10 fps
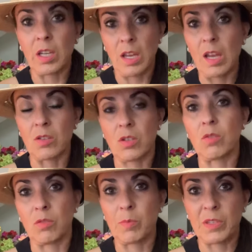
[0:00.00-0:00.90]
has
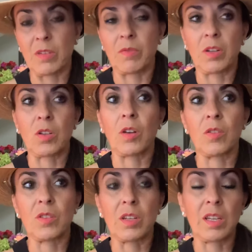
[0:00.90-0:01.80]
two specific
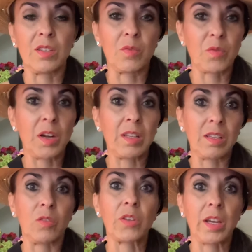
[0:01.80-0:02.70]
daughters, and he's afraid that
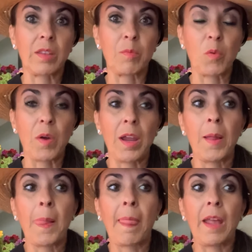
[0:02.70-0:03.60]
they'll take them away.
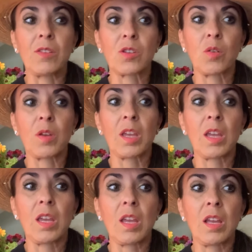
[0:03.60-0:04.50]
And so
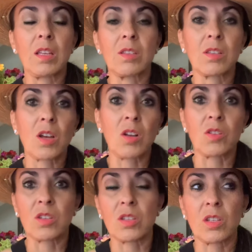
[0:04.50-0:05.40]
he is
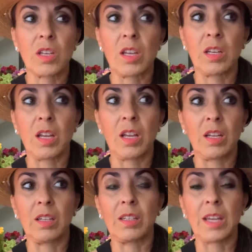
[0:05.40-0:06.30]
consciously
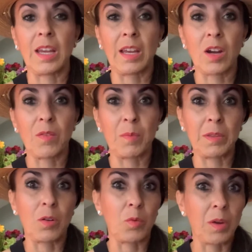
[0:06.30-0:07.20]
and taking care of them, and
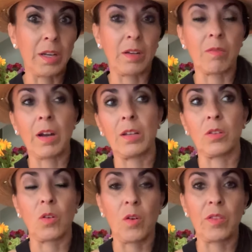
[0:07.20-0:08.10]
they're running, right? And they're
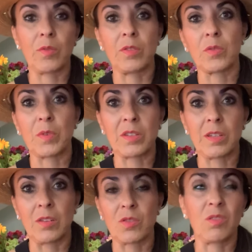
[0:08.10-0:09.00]
going through this
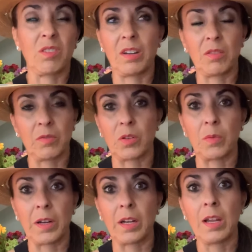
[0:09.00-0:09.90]
residential, right? I don't know if they're
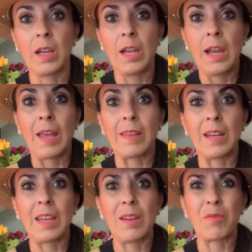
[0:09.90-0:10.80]
running. And then
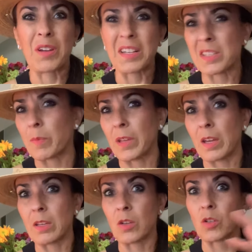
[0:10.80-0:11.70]
he forgets something.
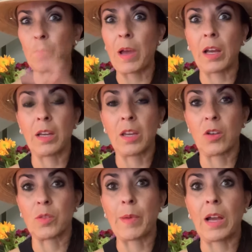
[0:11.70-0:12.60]
He goes
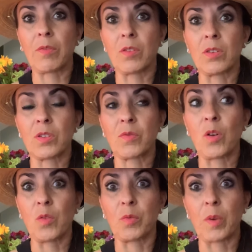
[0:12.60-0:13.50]
back for his
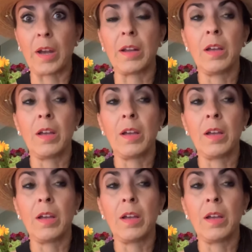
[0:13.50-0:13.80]
phone, right?